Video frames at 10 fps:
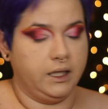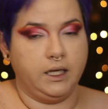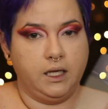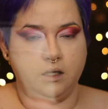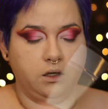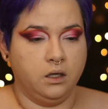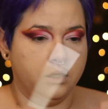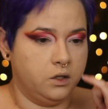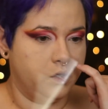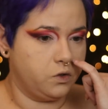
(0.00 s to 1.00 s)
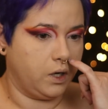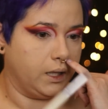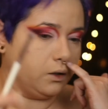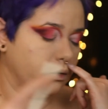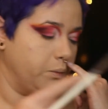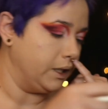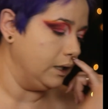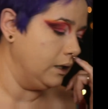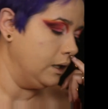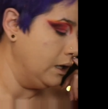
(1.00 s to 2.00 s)
of letting it dry a little
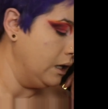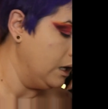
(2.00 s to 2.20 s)
bit,